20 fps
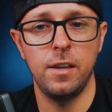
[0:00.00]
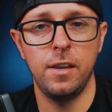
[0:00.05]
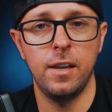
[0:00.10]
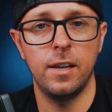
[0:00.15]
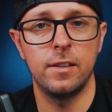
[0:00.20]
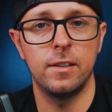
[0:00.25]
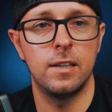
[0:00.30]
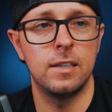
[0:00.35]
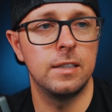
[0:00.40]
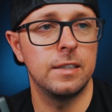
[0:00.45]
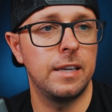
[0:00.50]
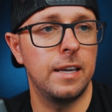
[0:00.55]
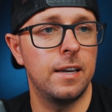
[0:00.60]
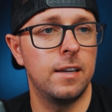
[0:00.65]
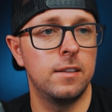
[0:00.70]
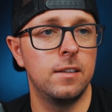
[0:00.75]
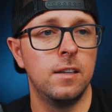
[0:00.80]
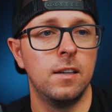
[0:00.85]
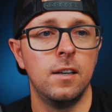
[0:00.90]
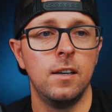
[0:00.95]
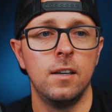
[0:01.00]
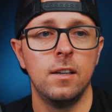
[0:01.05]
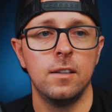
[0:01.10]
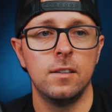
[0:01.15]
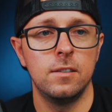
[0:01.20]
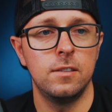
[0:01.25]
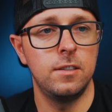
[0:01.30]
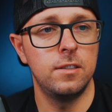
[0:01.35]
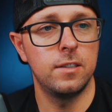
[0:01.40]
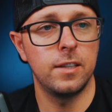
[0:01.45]
And then again,
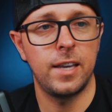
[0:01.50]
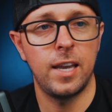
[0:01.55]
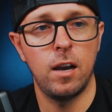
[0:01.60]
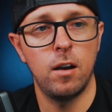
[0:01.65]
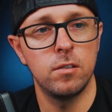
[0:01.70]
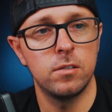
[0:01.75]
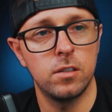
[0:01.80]
these accounts